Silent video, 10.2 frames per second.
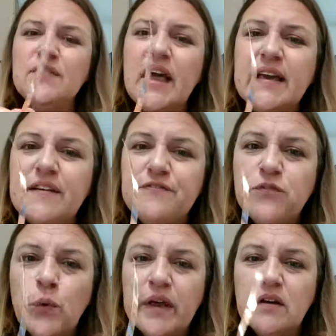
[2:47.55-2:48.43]
of like a
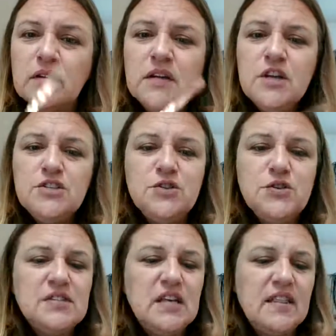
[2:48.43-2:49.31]
foil. Do
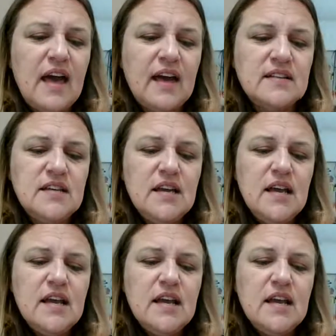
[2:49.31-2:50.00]
you see that?